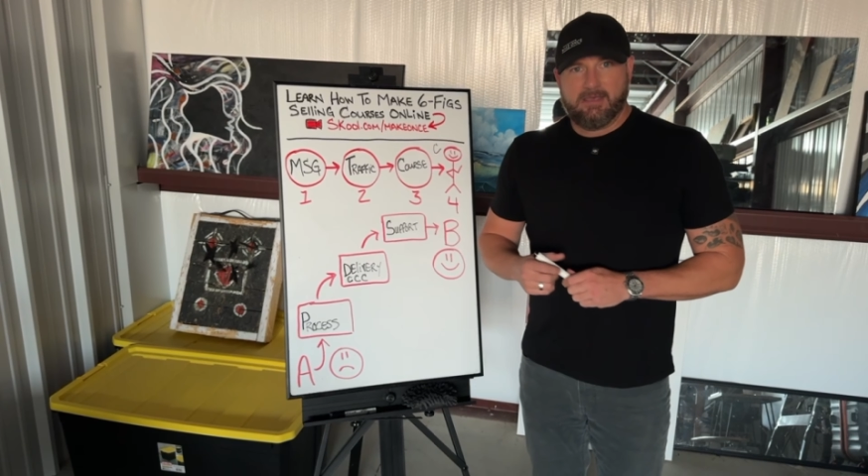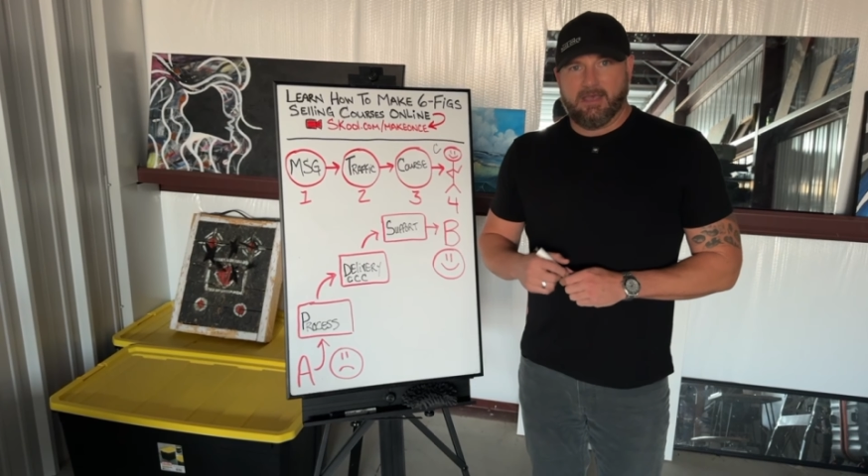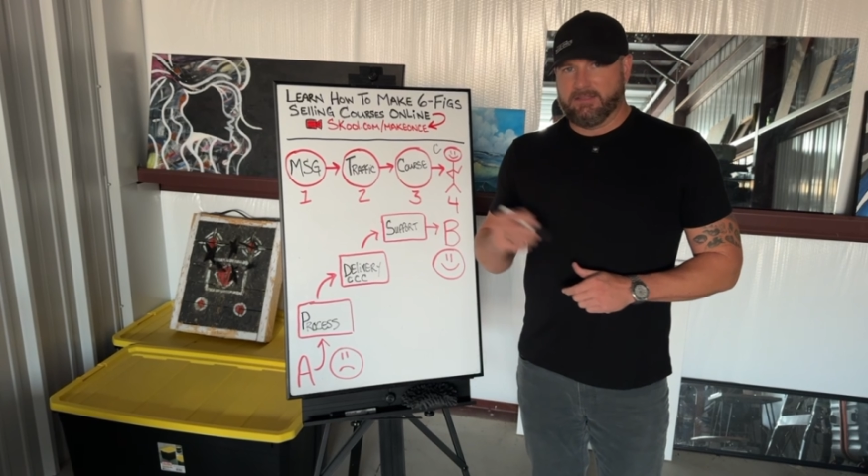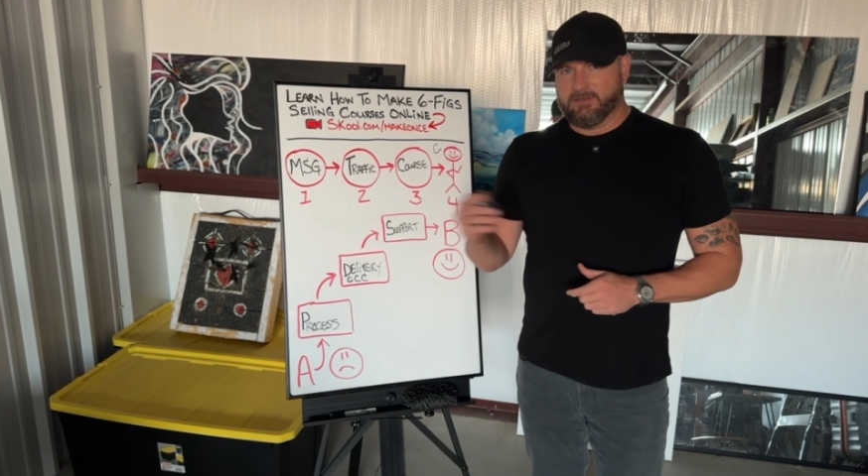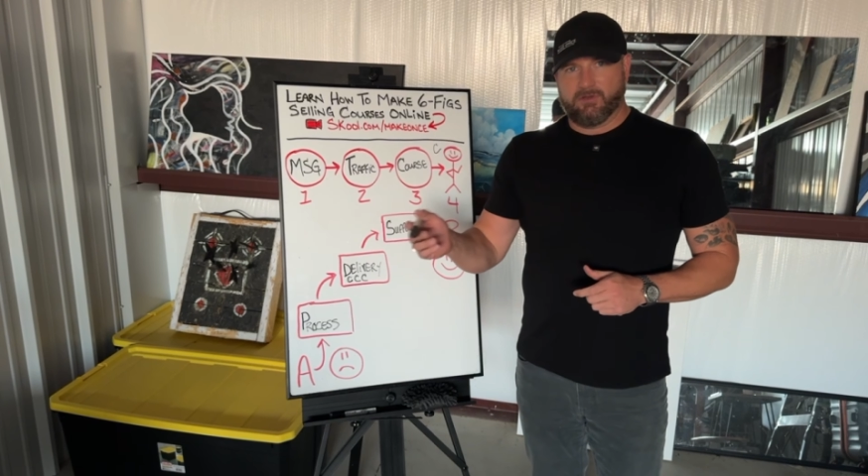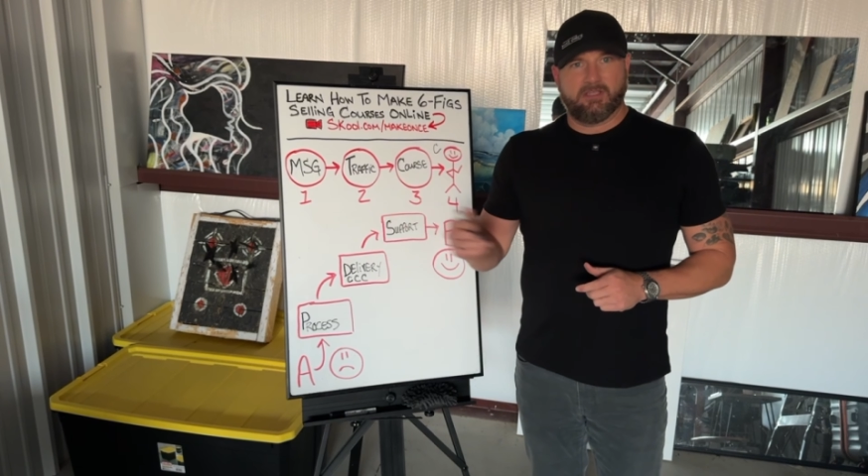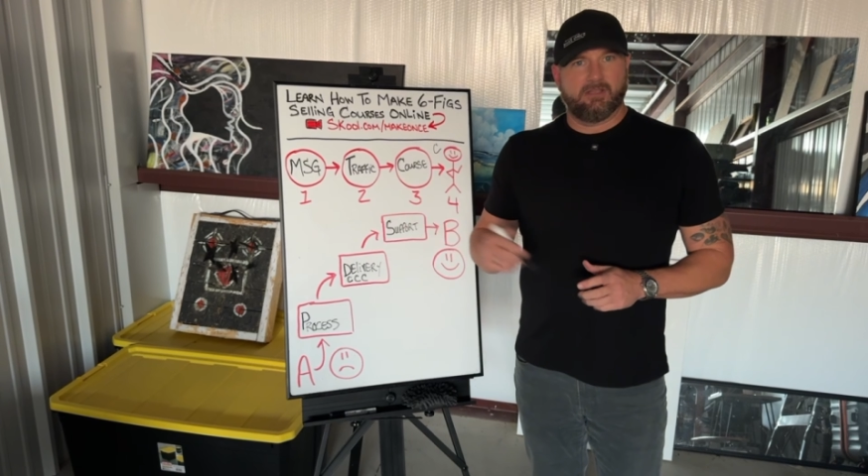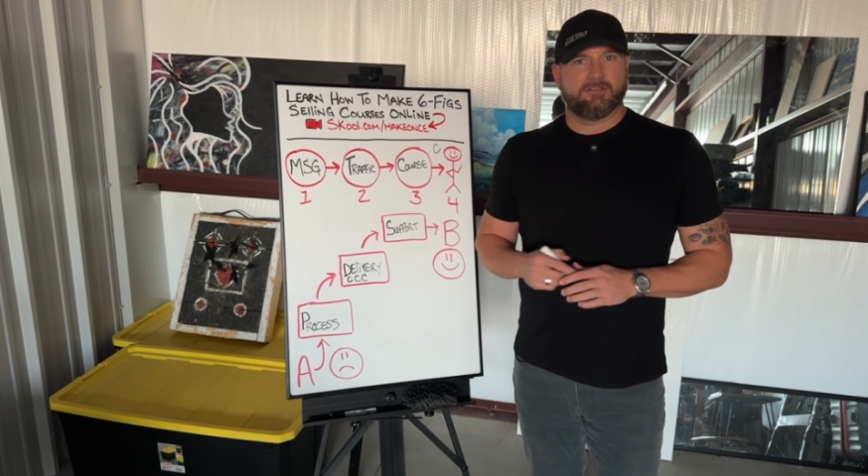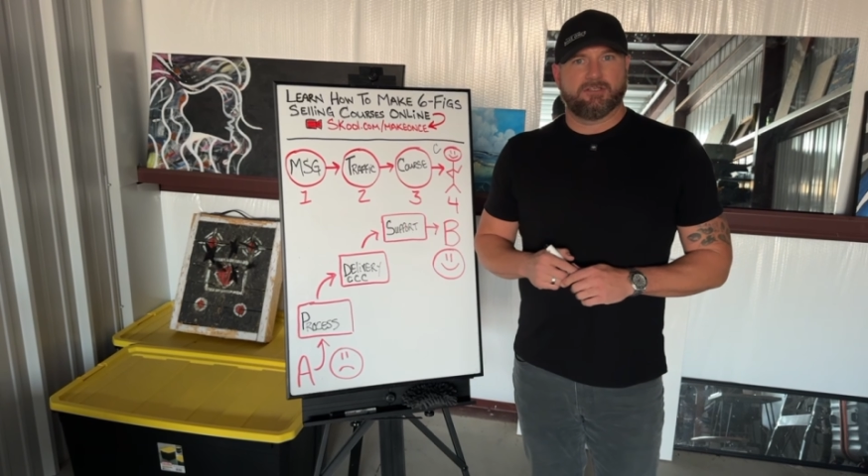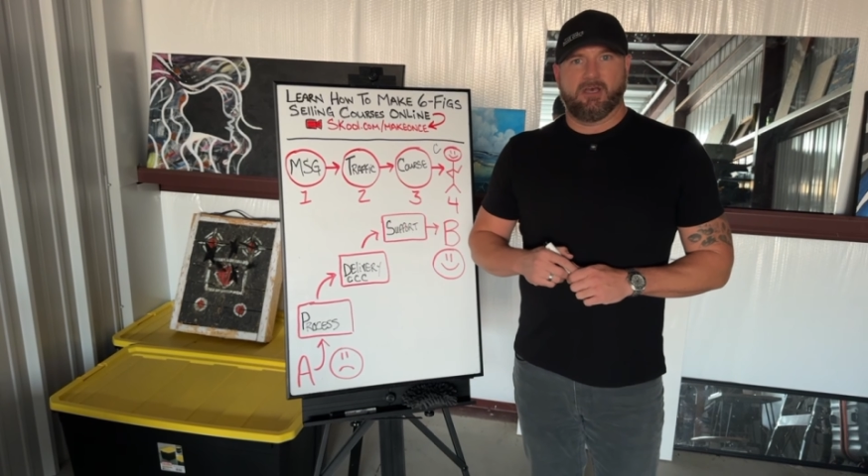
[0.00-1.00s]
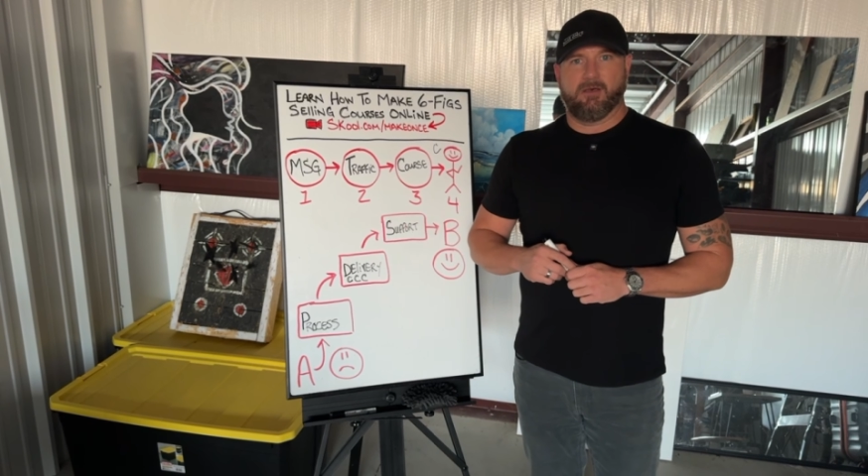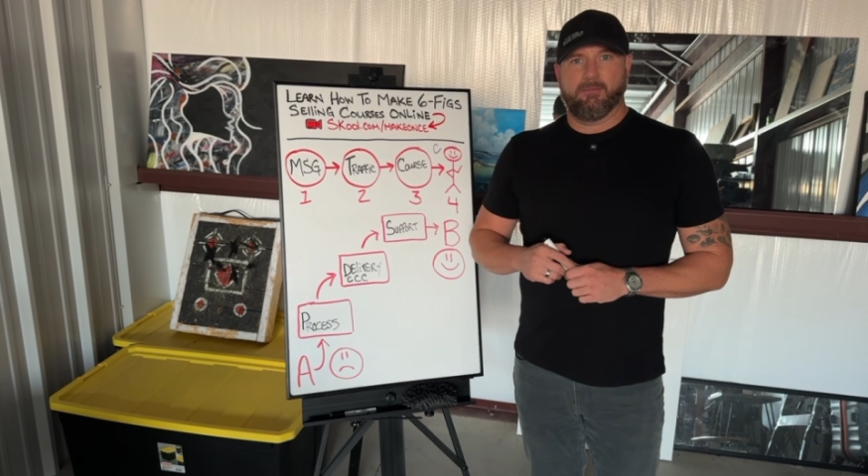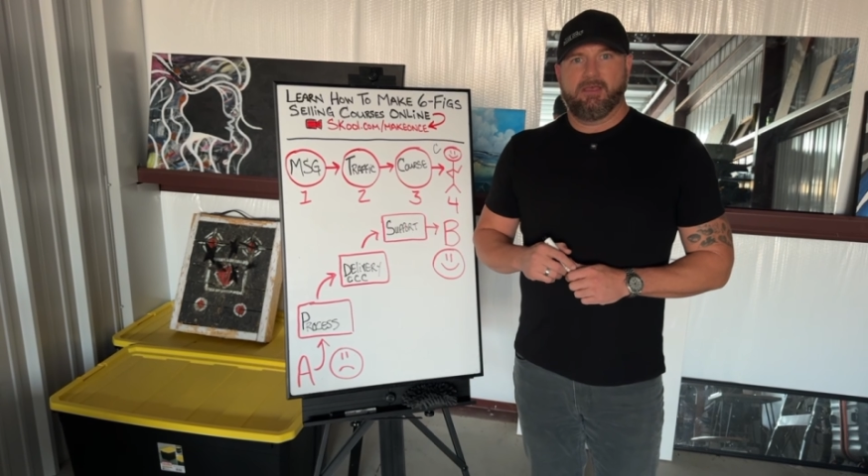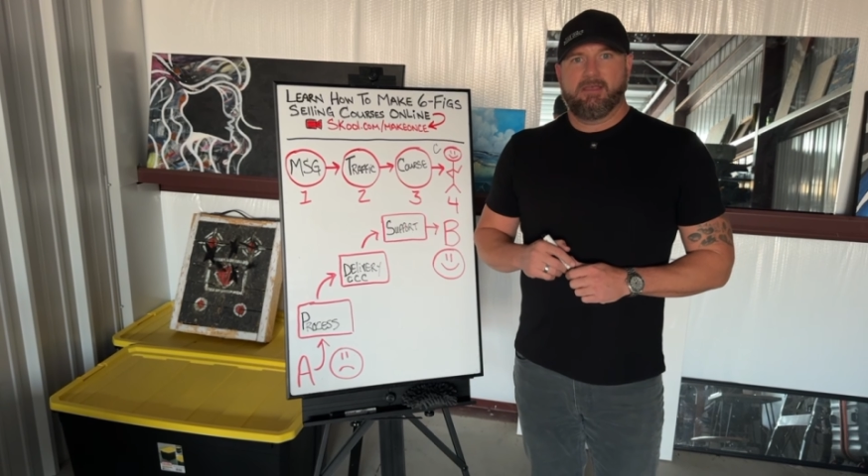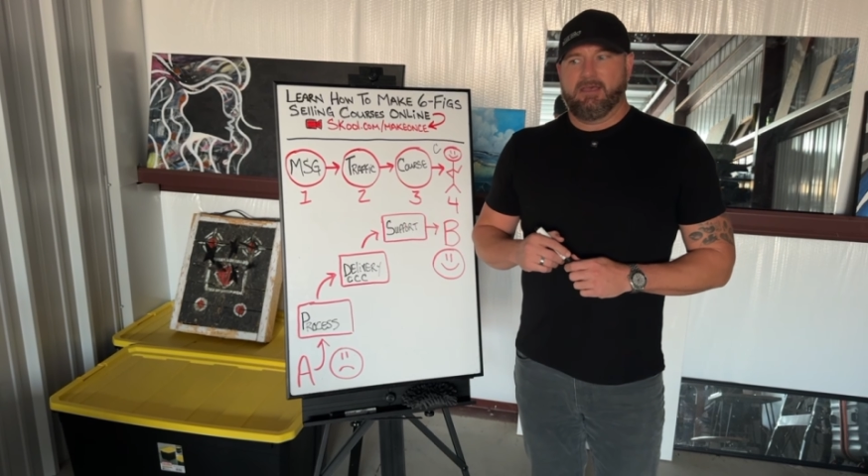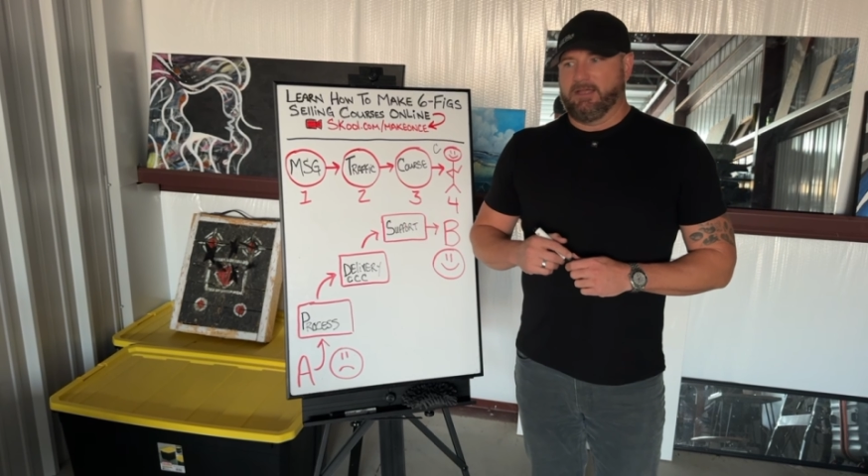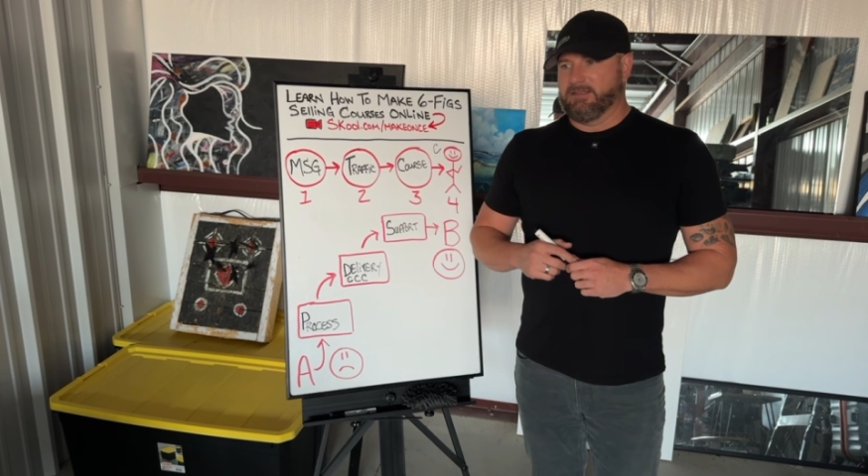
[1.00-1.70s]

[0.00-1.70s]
I didn't want to get a job. I